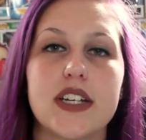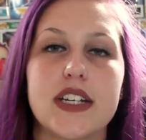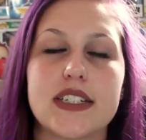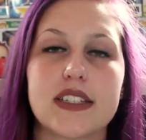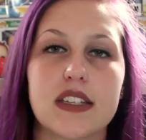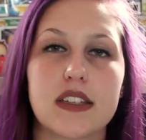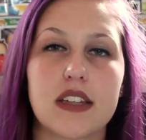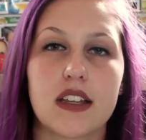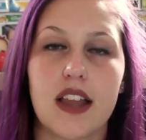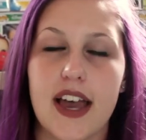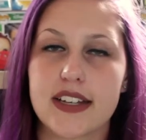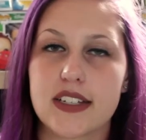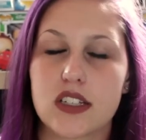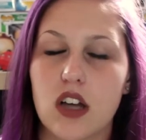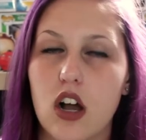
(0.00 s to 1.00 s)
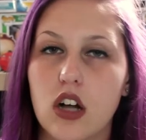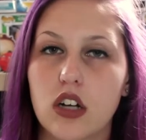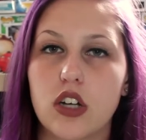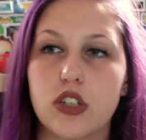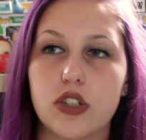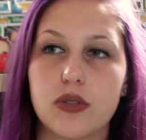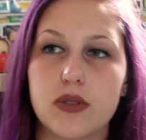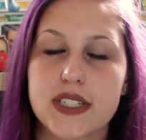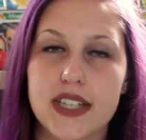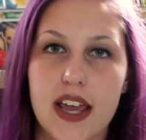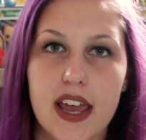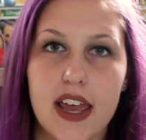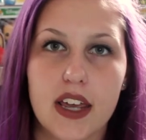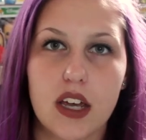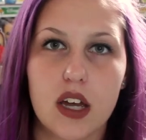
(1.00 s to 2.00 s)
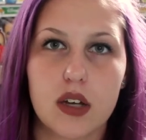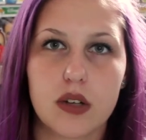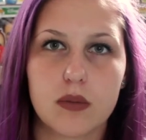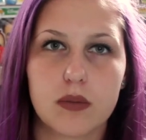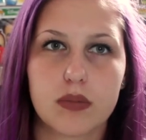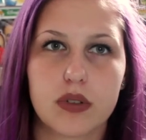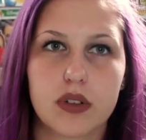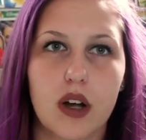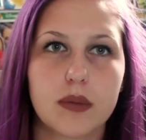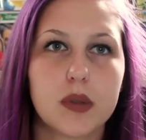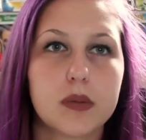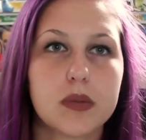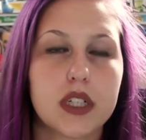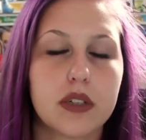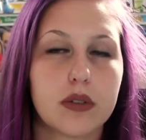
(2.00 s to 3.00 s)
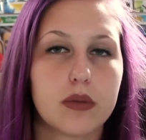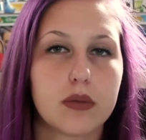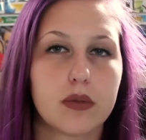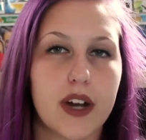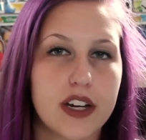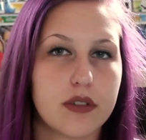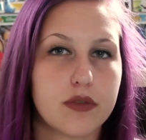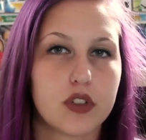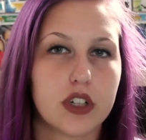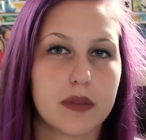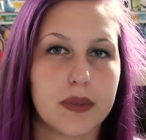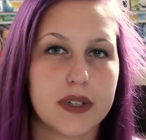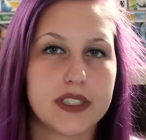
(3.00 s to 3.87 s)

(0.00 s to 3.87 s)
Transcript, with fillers: is the last song you sang. Probably Ready For It by